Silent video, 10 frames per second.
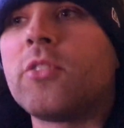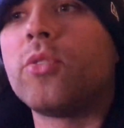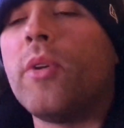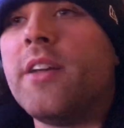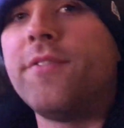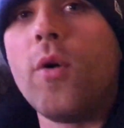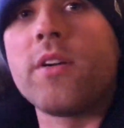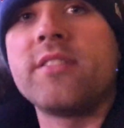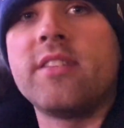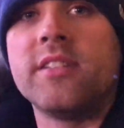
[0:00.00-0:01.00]

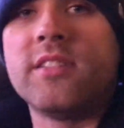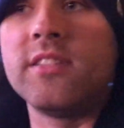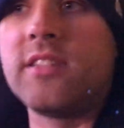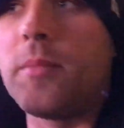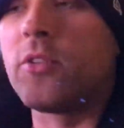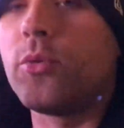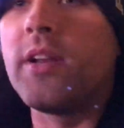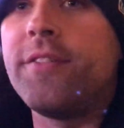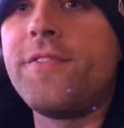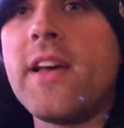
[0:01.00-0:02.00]
24th to December
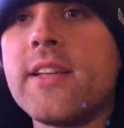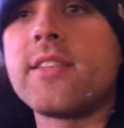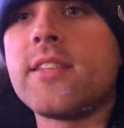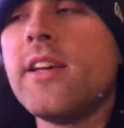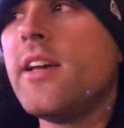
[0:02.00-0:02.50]
25th,